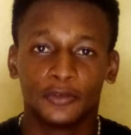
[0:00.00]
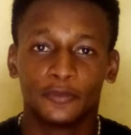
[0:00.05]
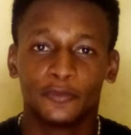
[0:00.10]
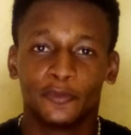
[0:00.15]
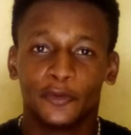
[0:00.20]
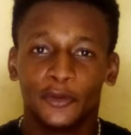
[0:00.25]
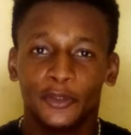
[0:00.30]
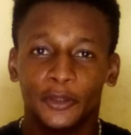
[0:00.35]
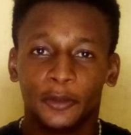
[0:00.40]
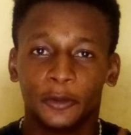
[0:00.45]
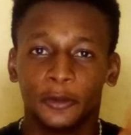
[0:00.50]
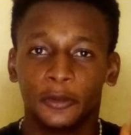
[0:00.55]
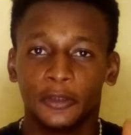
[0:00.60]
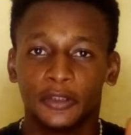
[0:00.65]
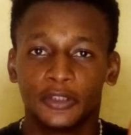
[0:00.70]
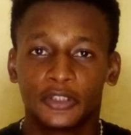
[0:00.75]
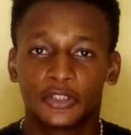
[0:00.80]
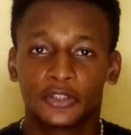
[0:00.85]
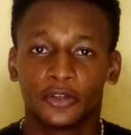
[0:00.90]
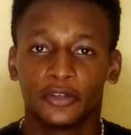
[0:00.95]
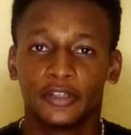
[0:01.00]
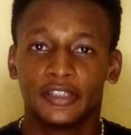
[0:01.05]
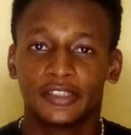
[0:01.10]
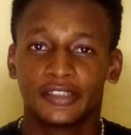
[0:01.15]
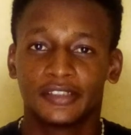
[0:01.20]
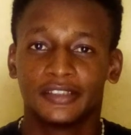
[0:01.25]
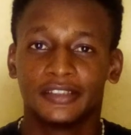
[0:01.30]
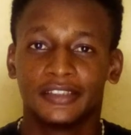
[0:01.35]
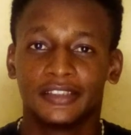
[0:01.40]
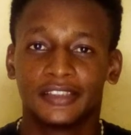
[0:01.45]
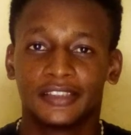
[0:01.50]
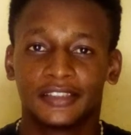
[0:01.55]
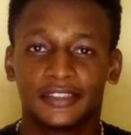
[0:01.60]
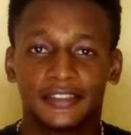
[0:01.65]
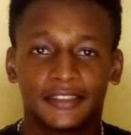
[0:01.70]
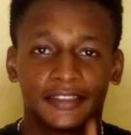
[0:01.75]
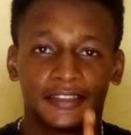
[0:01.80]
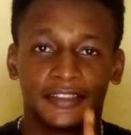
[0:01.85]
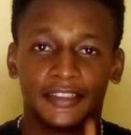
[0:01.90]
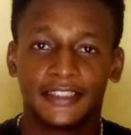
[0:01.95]
for your storage needs,
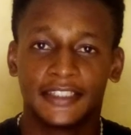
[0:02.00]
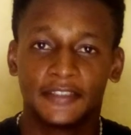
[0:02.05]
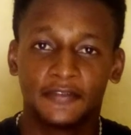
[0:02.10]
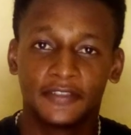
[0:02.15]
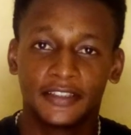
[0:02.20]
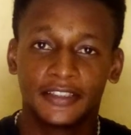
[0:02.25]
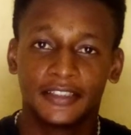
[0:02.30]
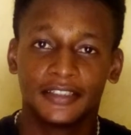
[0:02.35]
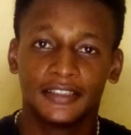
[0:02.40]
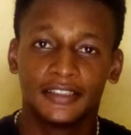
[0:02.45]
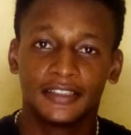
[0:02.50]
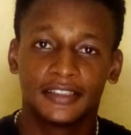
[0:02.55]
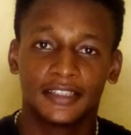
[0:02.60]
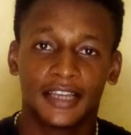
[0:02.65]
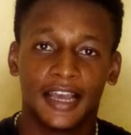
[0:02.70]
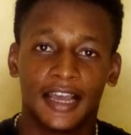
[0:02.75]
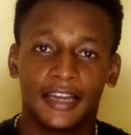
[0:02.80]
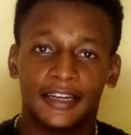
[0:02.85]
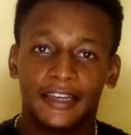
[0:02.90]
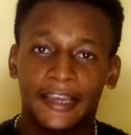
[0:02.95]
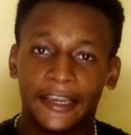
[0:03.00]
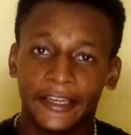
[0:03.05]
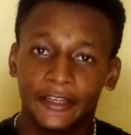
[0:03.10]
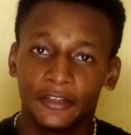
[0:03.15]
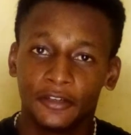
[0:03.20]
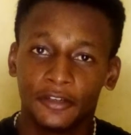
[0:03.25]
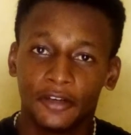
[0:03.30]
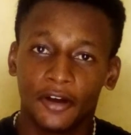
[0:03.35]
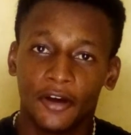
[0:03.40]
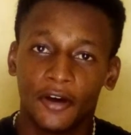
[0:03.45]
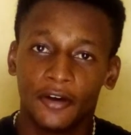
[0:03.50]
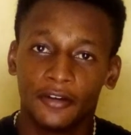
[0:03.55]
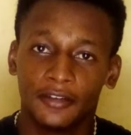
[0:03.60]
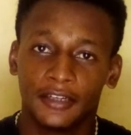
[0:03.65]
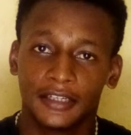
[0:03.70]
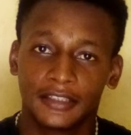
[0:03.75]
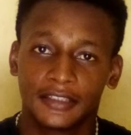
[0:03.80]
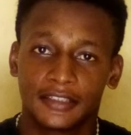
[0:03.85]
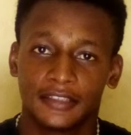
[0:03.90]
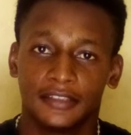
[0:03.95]
creativity needs, and any
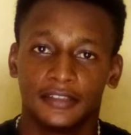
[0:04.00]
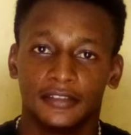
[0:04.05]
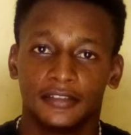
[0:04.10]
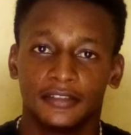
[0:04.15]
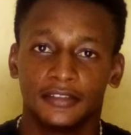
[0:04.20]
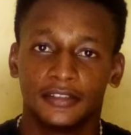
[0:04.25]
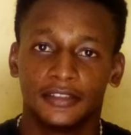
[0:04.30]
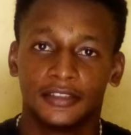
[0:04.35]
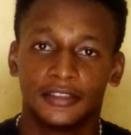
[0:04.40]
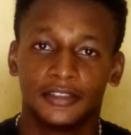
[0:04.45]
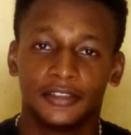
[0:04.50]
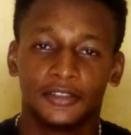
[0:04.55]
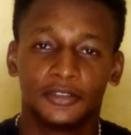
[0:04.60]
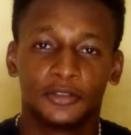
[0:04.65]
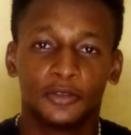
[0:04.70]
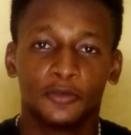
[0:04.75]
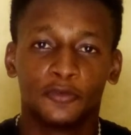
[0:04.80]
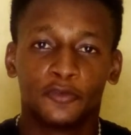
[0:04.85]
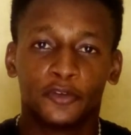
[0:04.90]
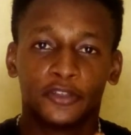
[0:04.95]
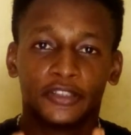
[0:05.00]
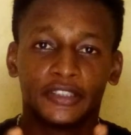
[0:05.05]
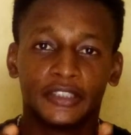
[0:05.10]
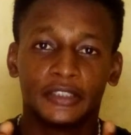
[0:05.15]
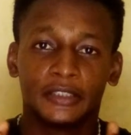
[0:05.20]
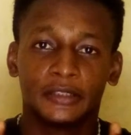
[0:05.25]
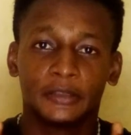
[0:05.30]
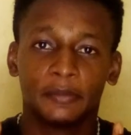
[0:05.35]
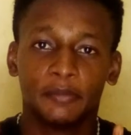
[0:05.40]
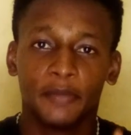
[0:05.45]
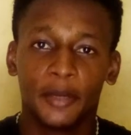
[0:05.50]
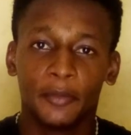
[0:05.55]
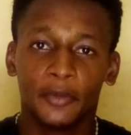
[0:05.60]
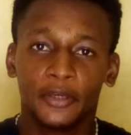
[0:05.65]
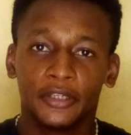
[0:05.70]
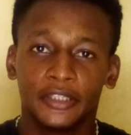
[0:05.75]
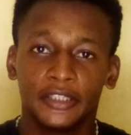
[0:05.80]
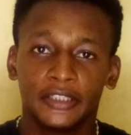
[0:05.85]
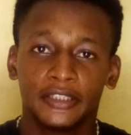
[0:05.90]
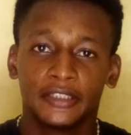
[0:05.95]
other thing. So for the
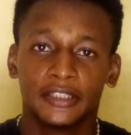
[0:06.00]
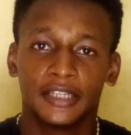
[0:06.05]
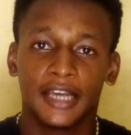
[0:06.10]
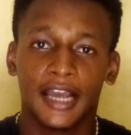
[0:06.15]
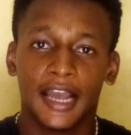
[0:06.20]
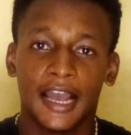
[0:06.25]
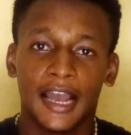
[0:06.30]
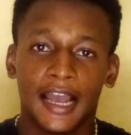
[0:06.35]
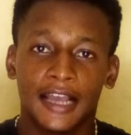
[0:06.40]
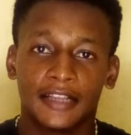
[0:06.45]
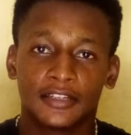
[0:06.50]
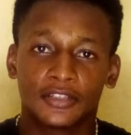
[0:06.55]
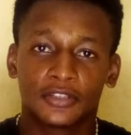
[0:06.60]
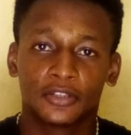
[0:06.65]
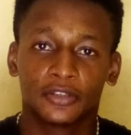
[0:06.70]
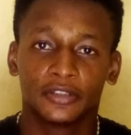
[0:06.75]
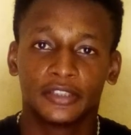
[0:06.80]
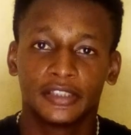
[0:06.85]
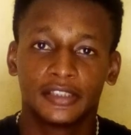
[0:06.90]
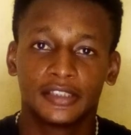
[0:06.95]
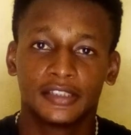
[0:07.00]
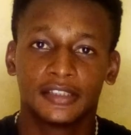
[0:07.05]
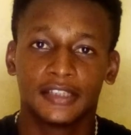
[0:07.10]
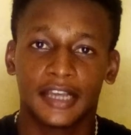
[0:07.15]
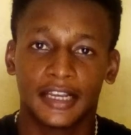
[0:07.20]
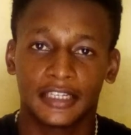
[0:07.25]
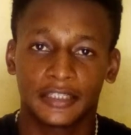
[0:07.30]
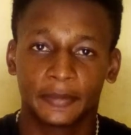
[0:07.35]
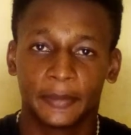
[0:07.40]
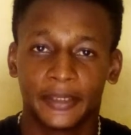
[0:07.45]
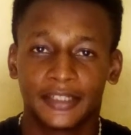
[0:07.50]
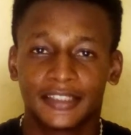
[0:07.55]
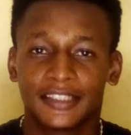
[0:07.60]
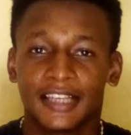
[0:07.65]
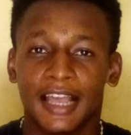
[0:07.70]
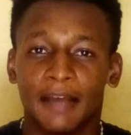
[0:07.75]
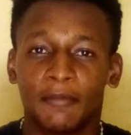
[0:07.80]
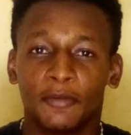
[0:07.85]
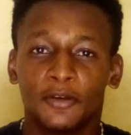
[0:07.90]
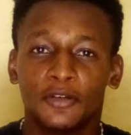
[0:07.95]
memory and storage aspect,
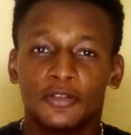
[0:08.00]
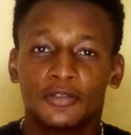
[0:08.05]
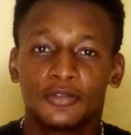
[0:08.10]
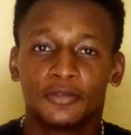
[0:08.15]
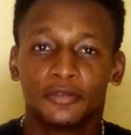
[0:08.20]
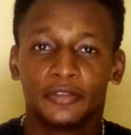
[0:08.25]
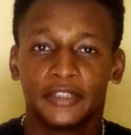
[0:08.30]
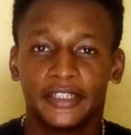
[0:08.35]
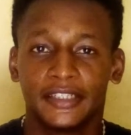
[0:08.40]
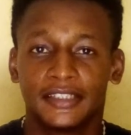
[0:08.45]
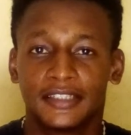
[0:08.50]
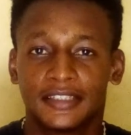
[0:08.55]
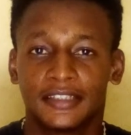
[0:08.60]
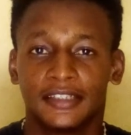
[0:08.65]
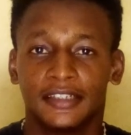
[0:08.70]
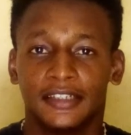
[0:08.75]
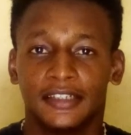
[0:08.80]
I'm going to rate